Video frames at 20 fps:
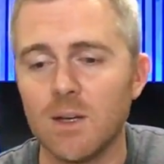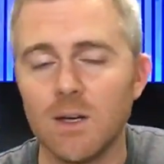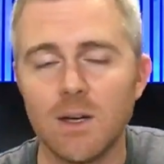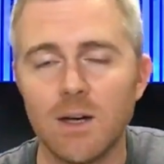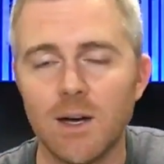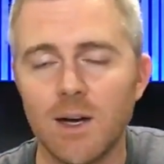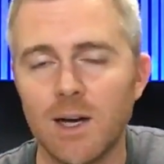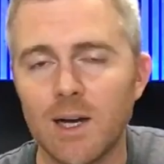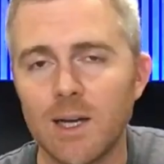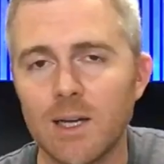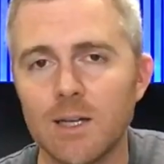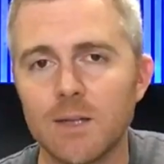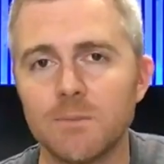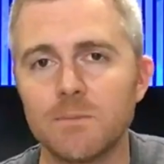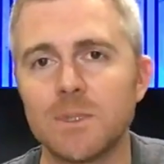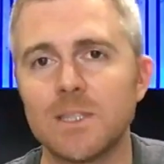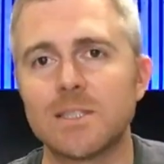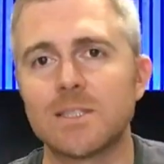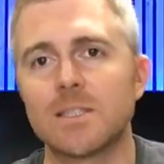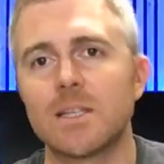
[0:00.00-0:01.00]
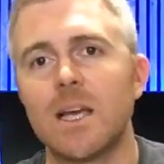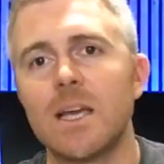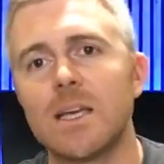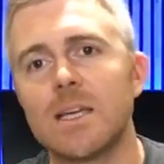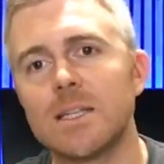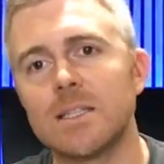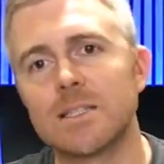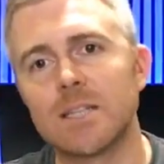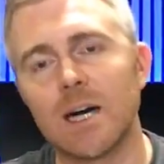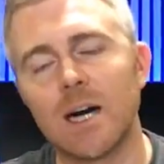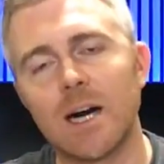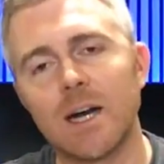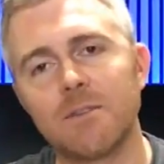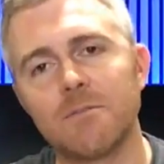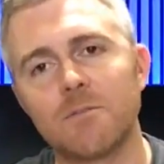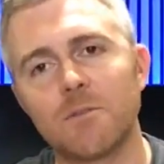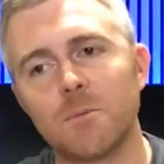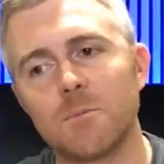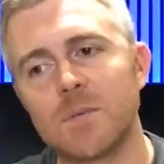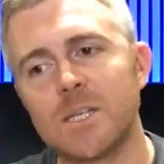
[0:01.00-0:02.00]
I am. It's taking time
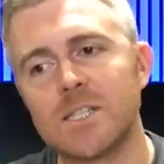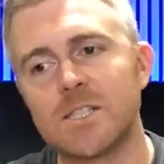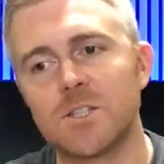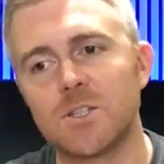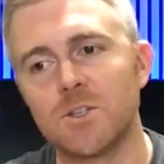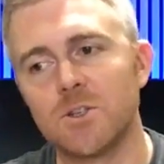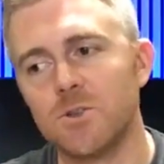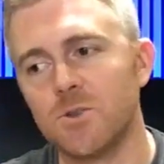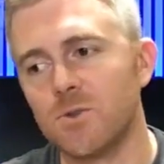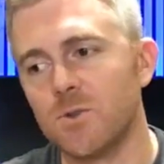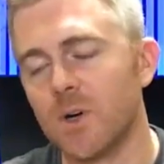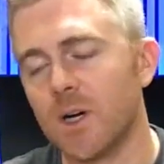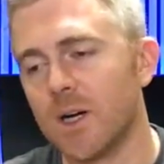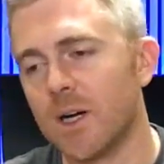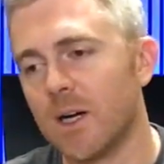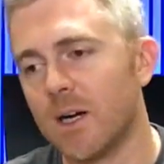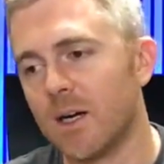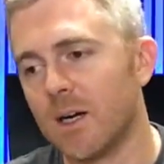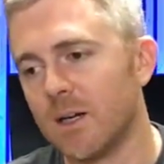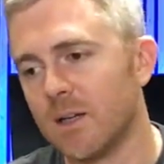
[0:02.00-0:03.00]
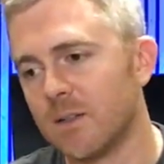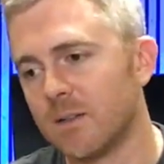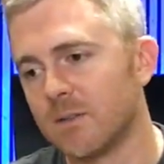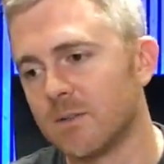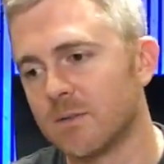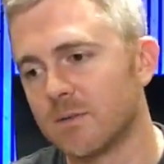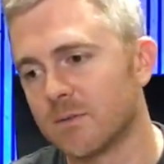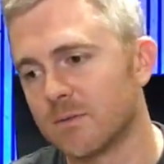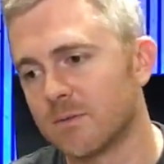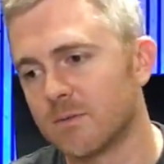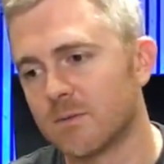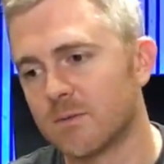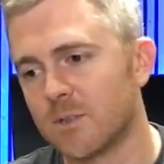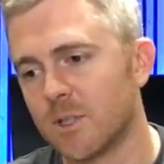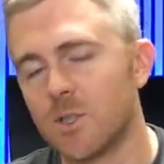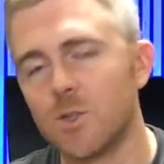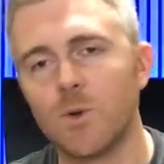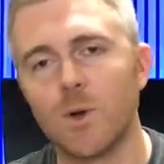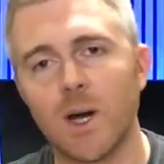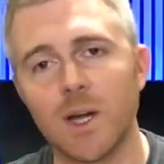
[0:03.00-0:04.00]
for me to uh, to
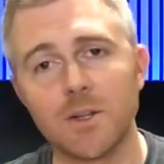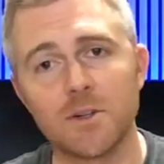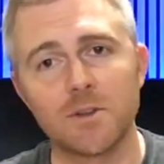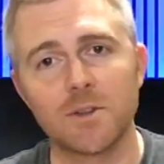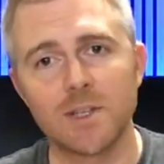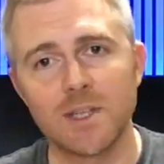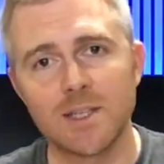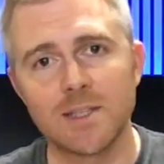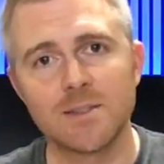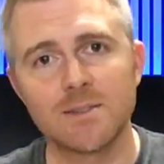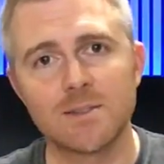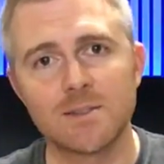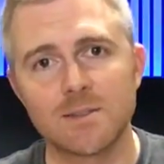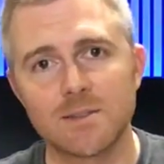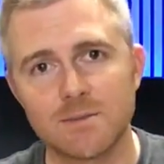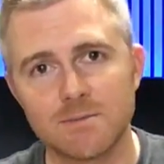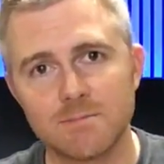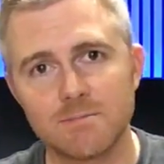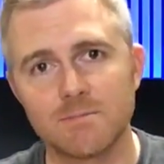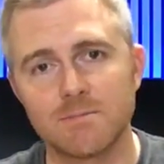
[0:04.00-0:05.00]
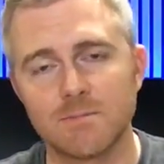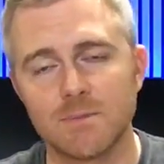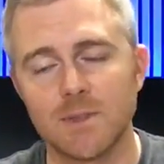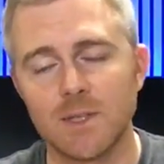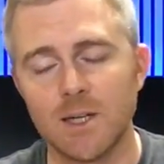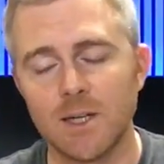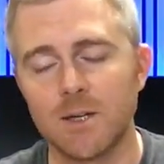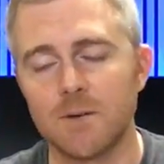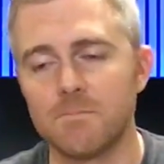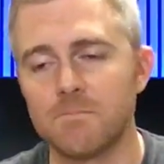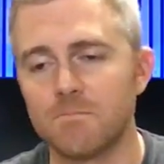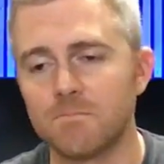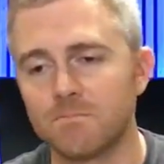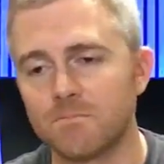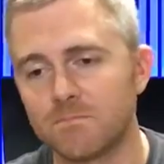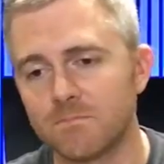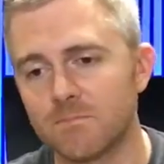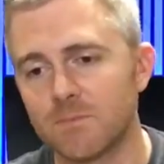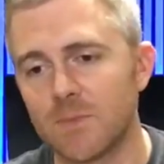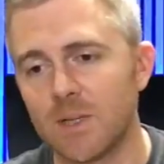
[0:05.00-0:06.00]
do other things, um,
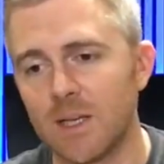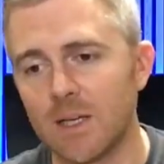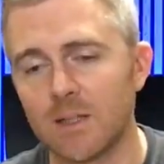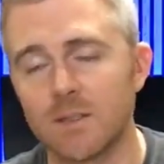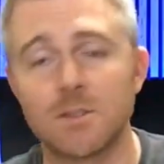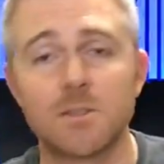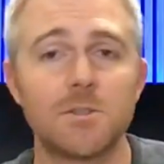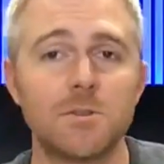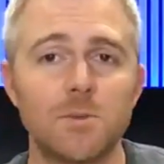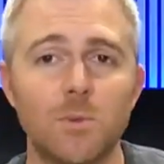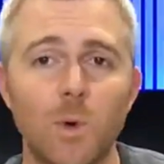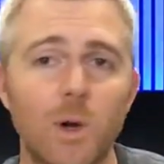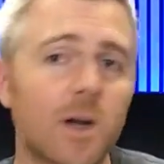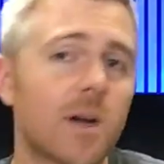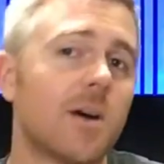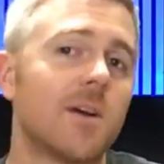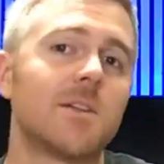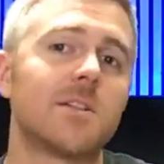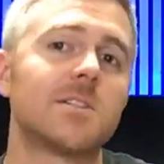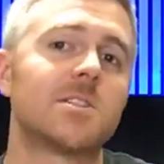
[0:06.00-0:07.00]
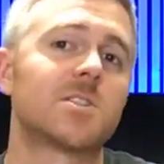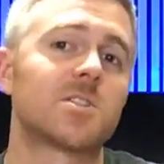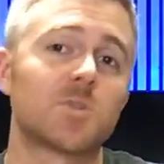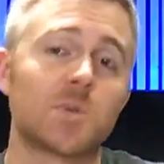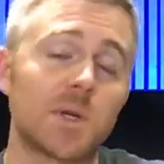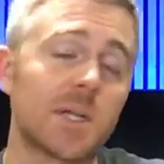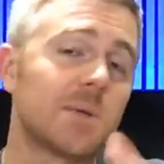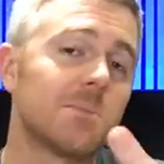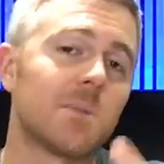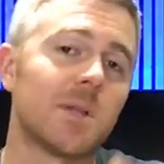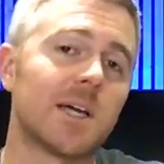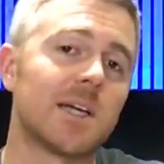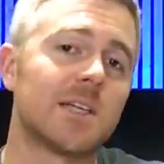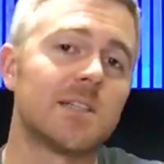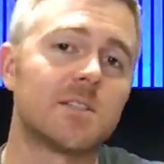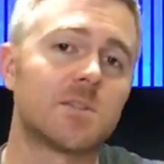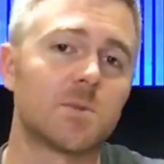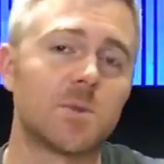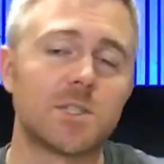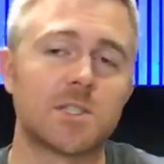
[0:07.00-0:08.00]
and to work on these string
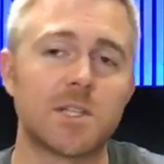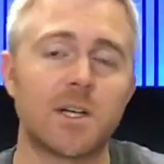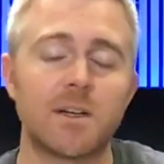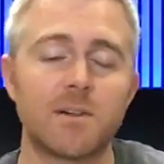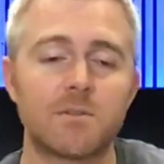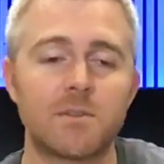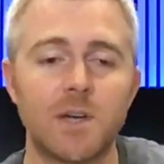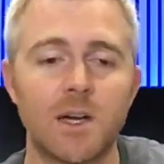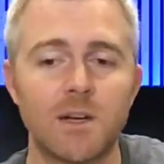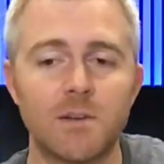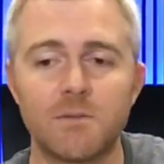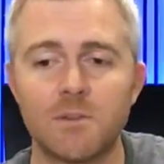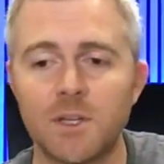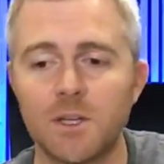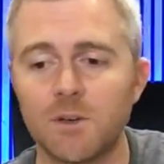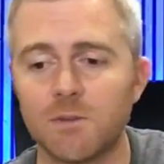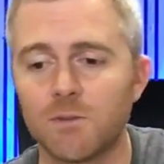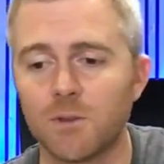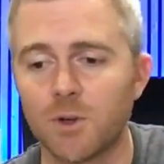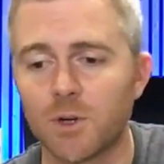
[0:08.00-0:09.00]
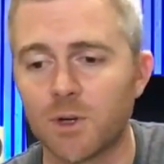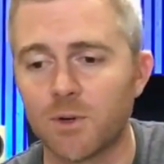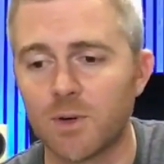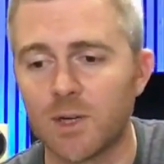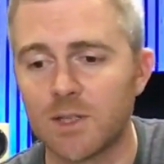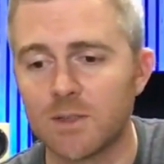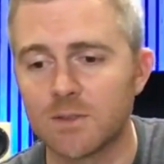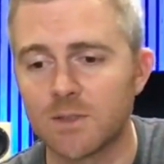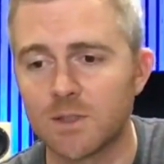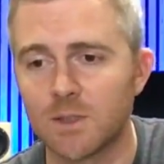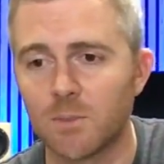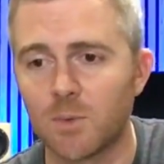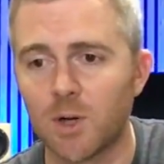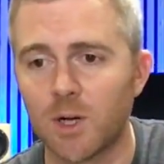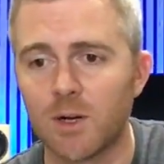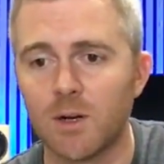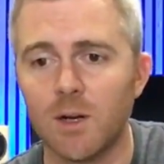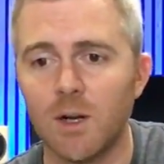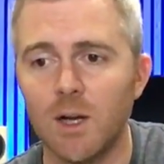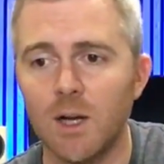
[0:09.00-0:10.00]
blades, which I've got a video floating around
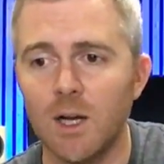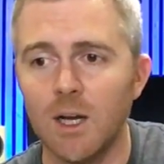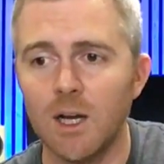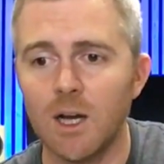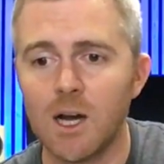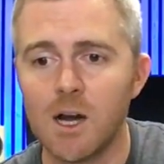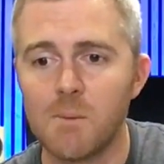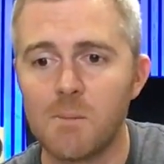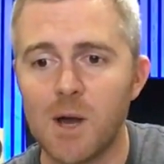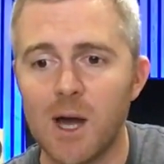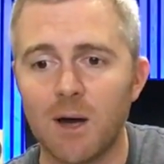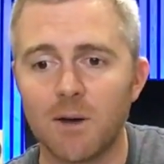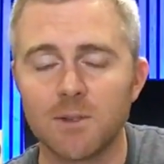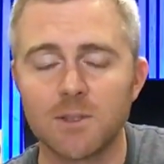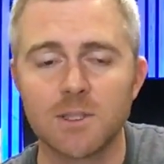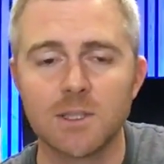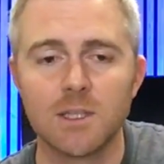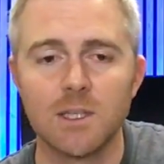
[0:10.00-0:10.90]
somewhere about,